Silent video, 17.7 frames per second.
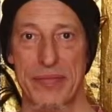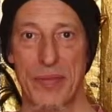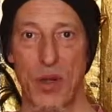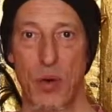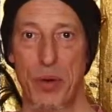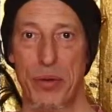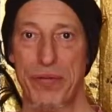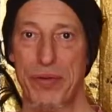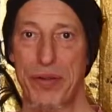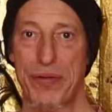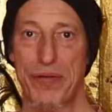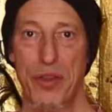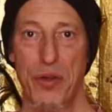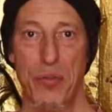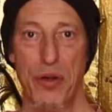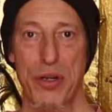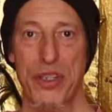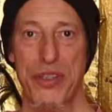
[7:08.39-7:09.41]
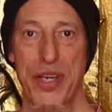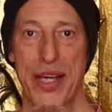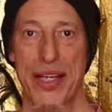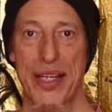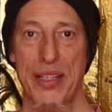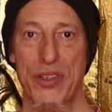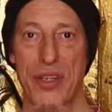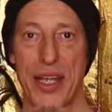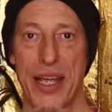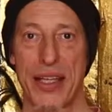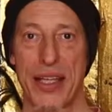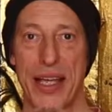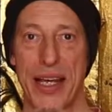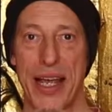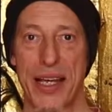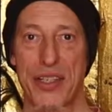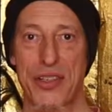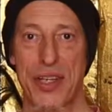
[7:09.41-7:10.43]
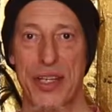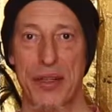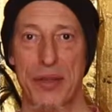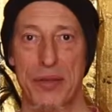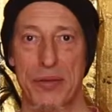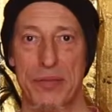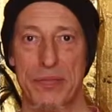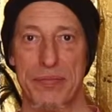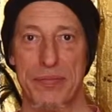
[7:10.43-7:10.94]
Hold for a few more seconds and then exhale.